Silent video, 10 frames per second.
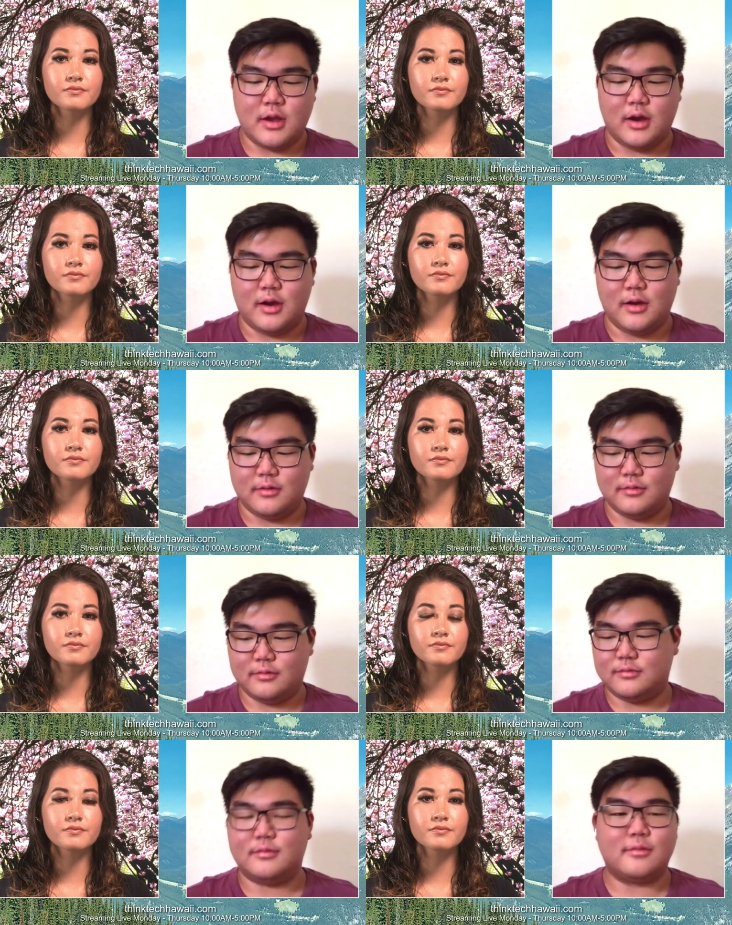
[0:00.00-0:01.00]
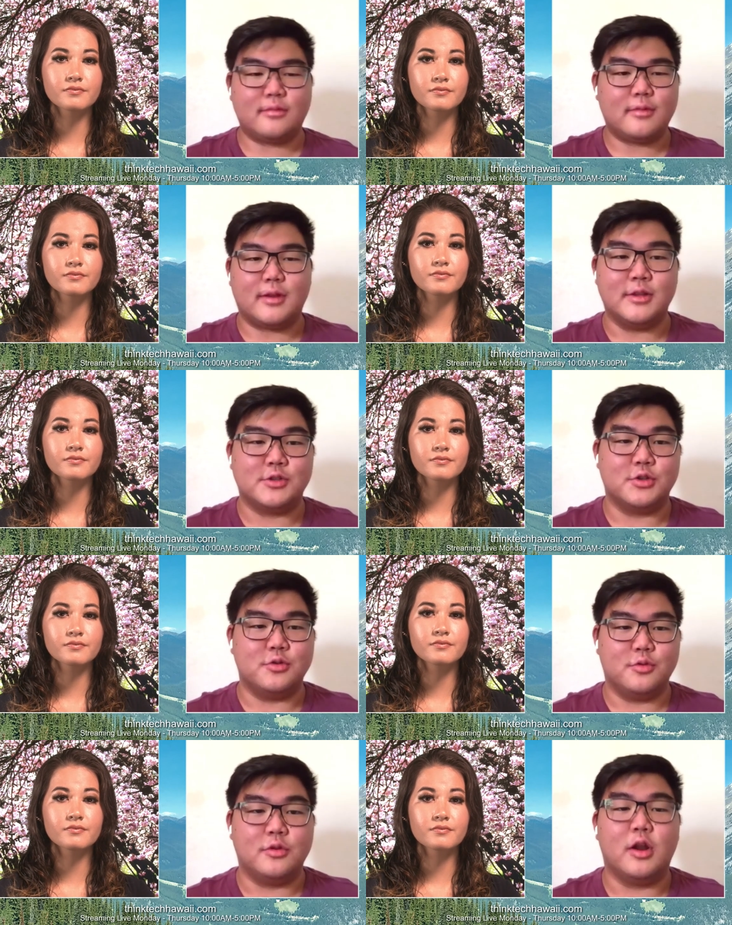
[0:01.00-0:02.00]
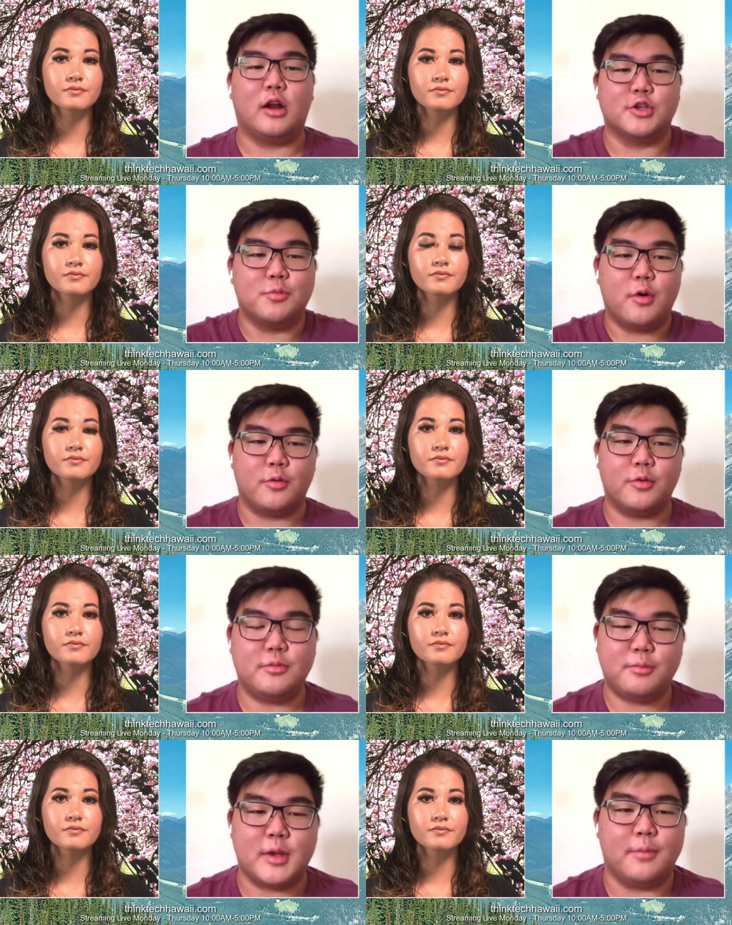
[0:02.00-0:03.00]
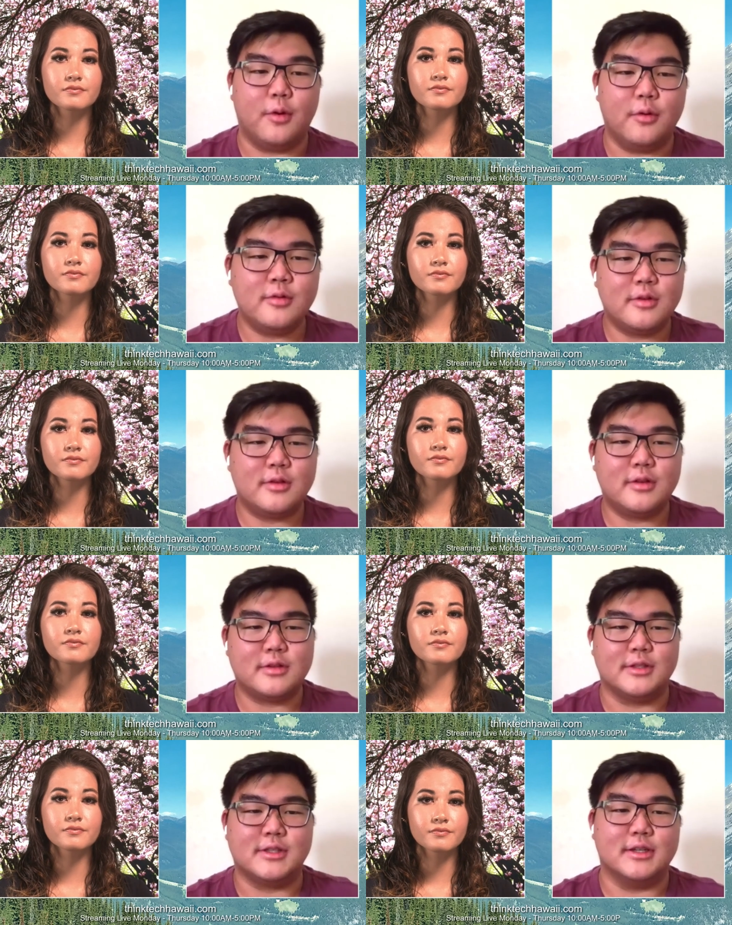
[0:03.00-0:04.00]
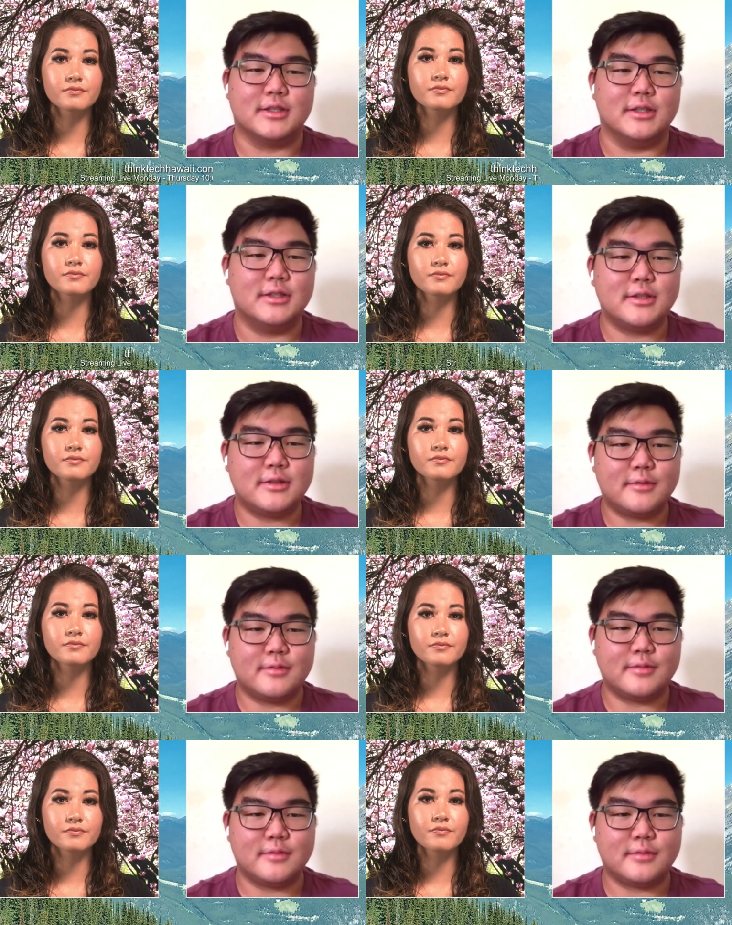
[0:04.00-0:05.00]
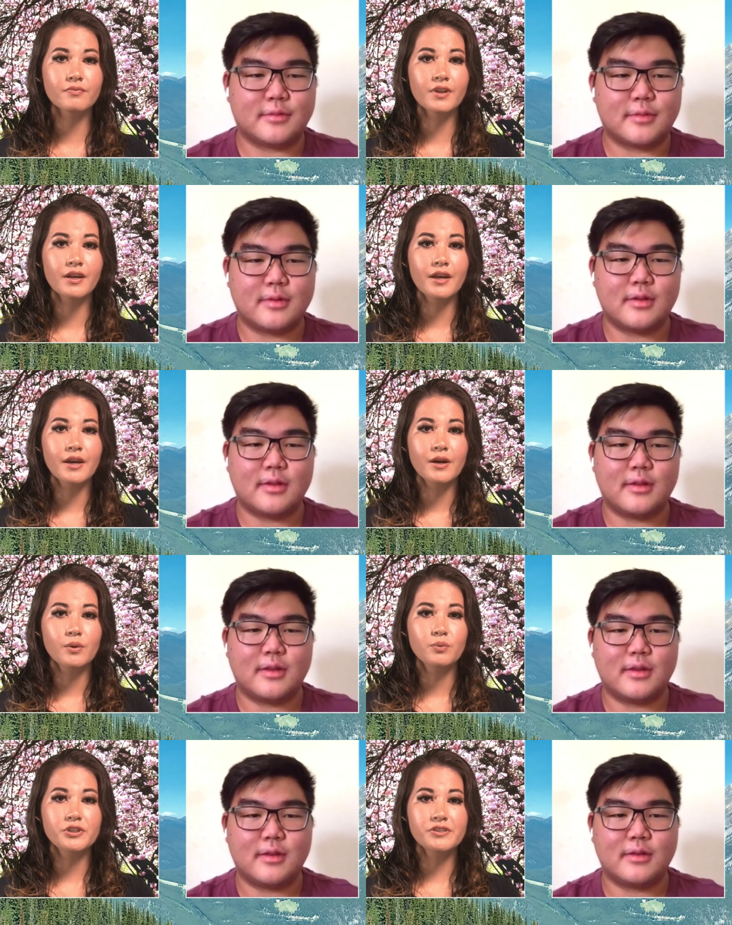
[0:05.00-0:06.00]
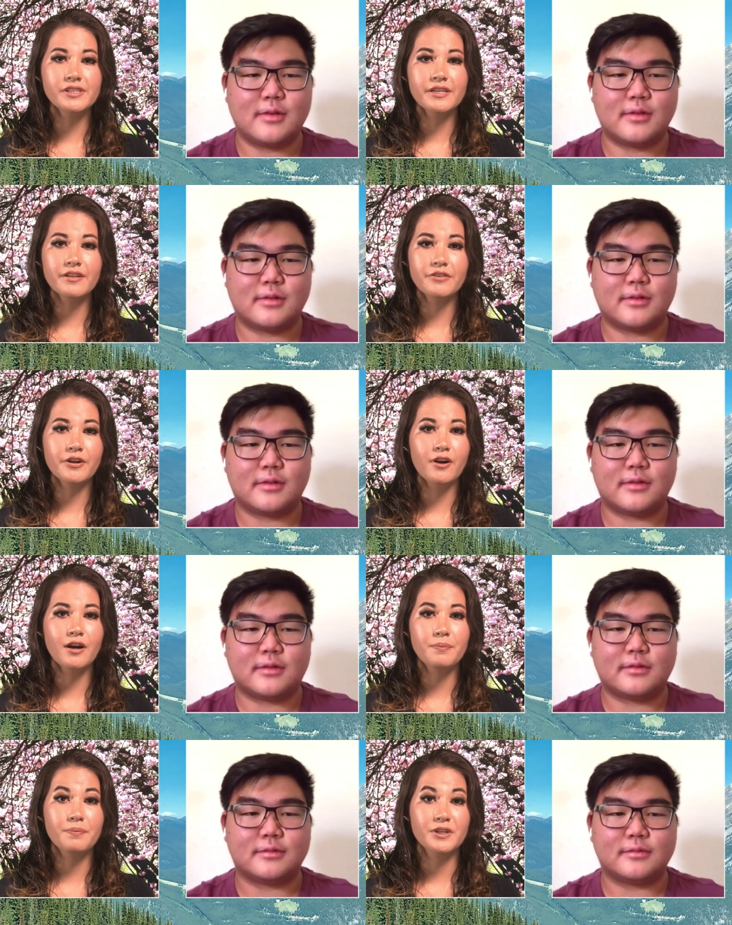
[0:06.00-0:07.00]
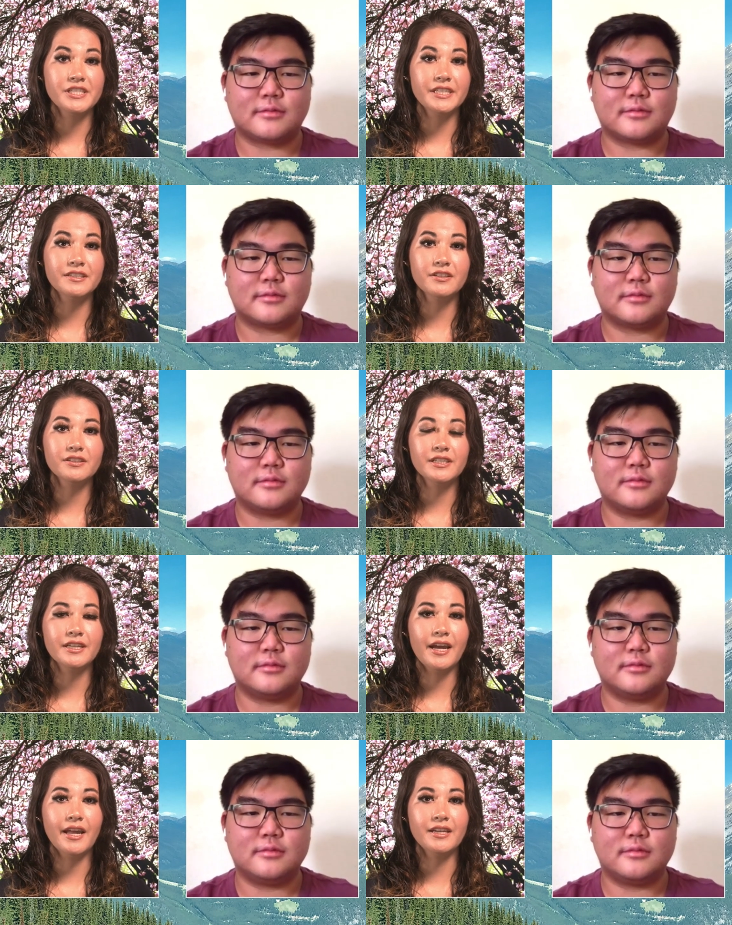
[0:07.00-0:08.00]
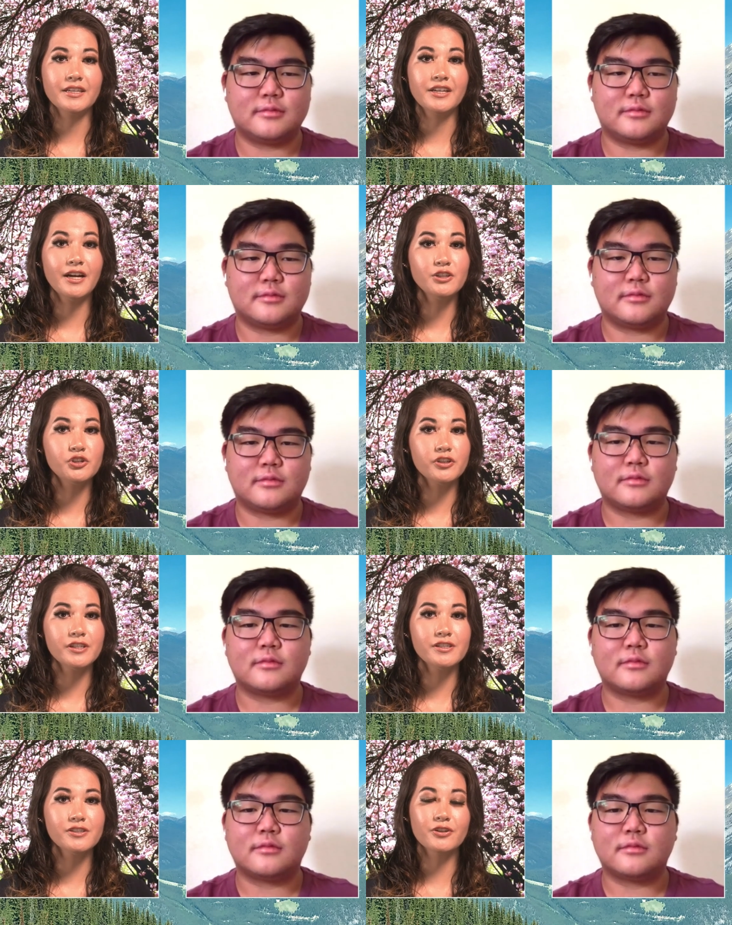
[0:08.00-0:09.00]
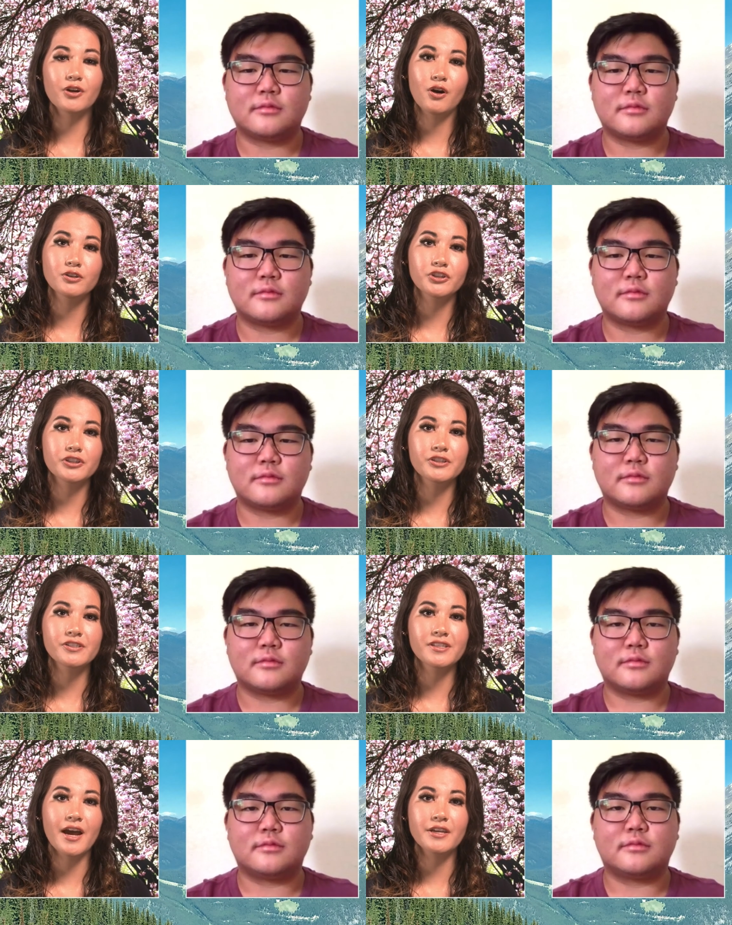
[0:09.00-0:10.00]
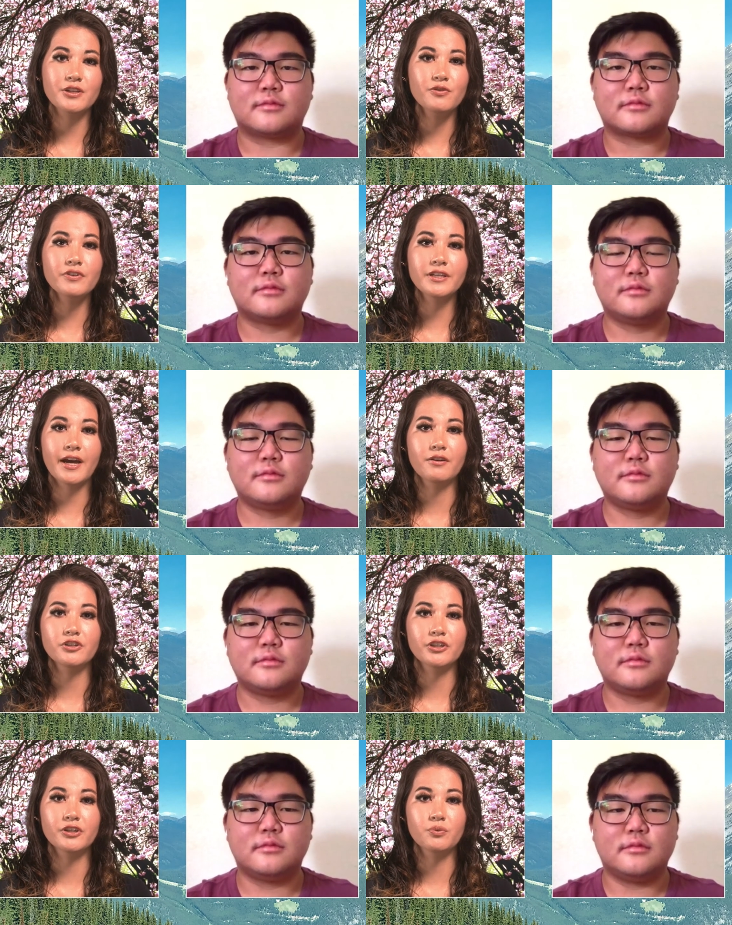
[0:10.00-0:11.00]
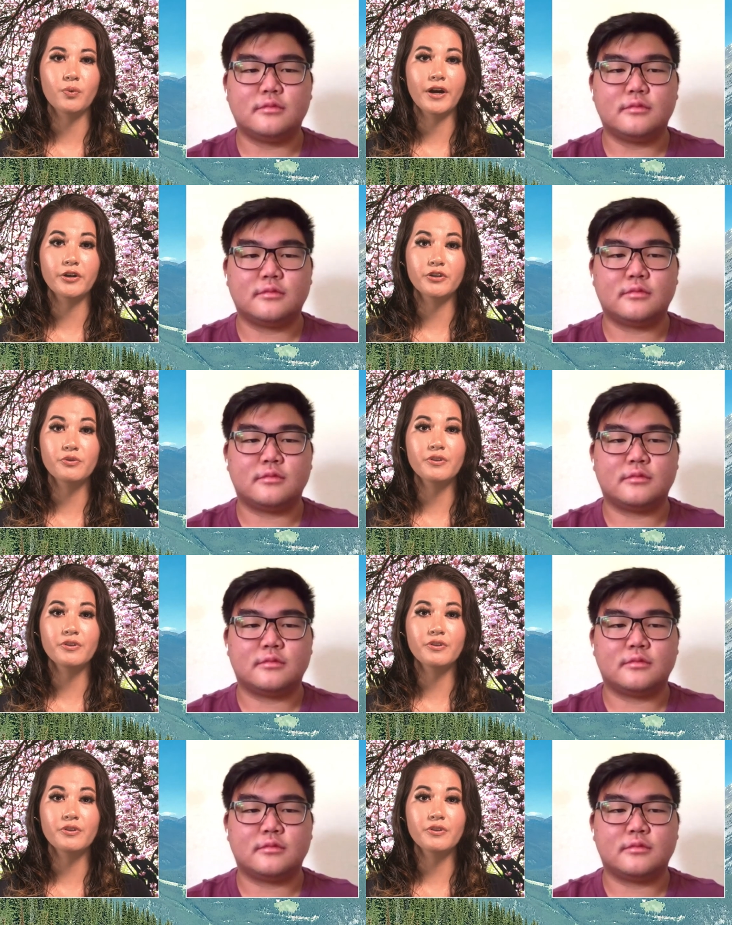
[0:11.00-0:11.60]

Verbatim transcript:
Speaker 1: uh, into knowledgeable people and citizens.
Speaker 2: Would you say that there are particularly any countries or cultures that you've encountered where you